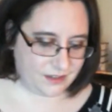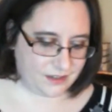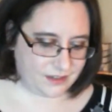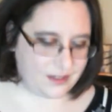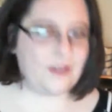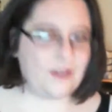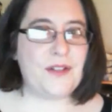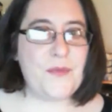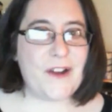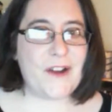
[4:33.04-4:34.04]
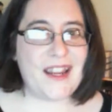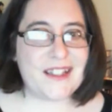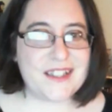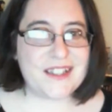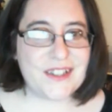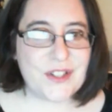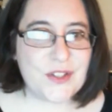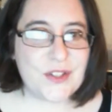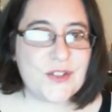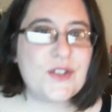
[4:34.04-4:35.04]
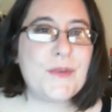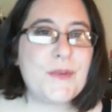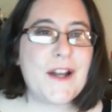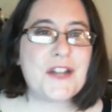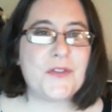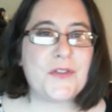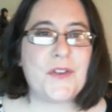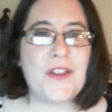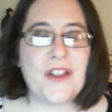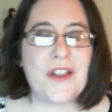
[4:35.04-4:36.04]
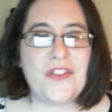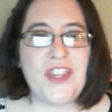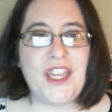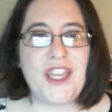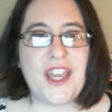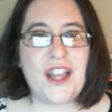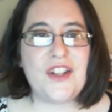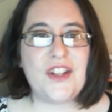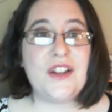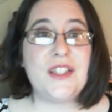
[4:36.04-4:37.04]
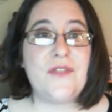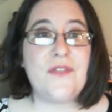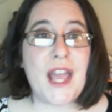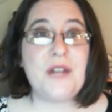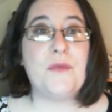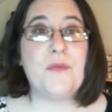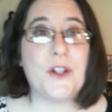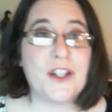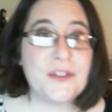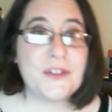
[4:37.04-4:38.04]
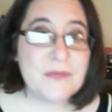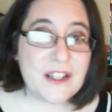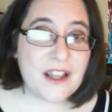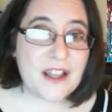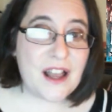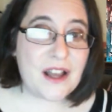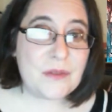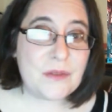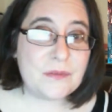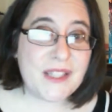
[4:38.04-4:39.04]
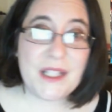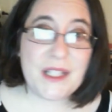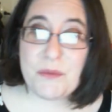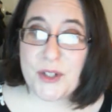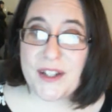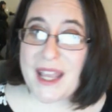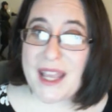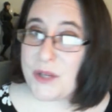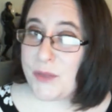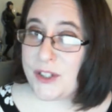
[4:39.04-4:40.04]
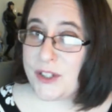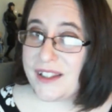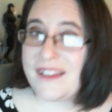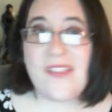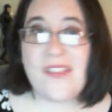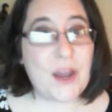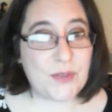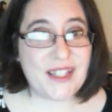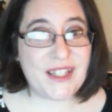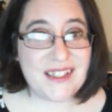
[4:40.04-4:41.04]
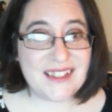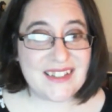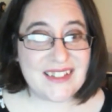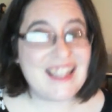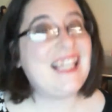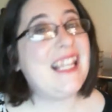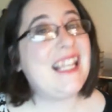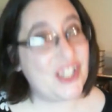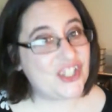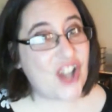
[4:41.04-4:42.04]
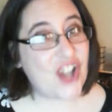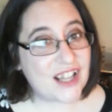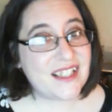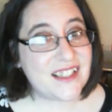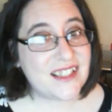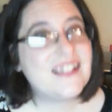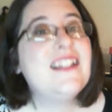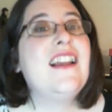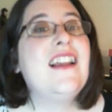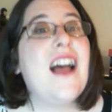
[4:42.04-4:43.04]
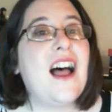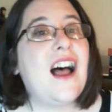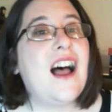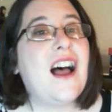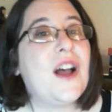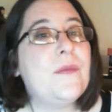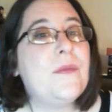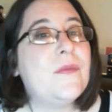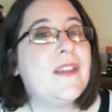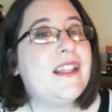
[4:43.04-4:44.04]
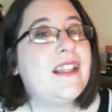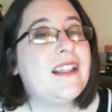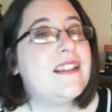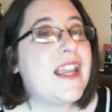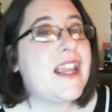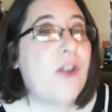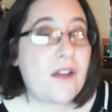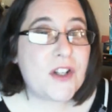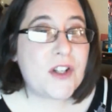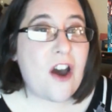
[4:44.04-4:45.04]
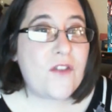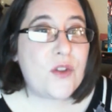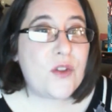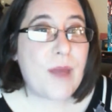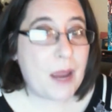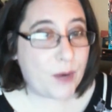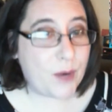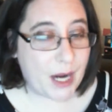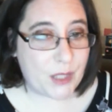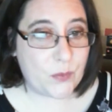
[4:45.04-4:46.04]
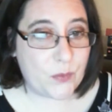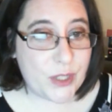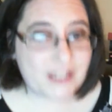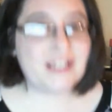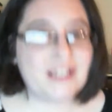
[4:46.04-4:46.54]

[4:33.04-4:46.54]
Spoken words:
So number 8, Supernatural, The Dogs of Edinburgh. Edinburgh, that place in Scotland. It is a graphic novel by Brian Wood.